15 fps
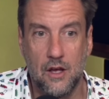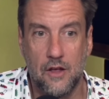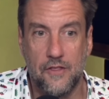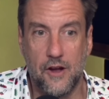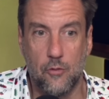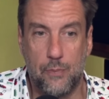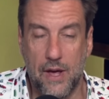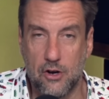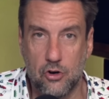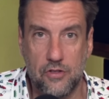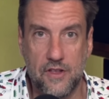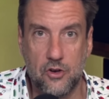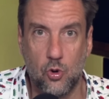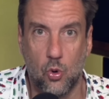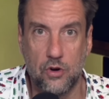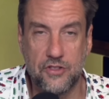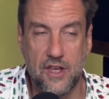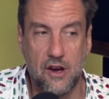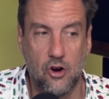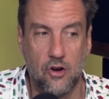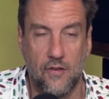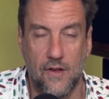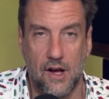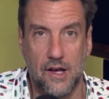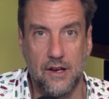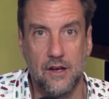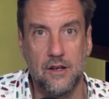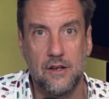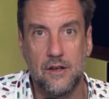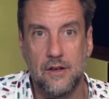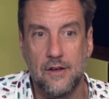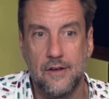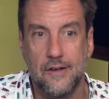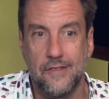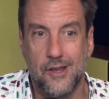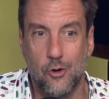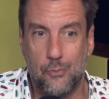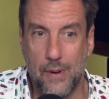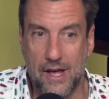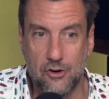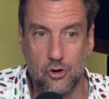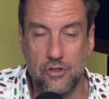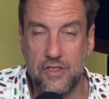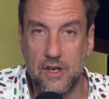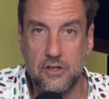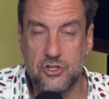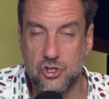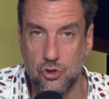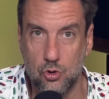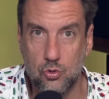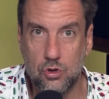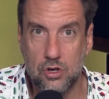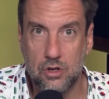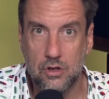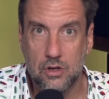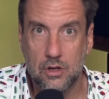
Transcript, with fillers: They're better than North Carolina. They're better than Duke.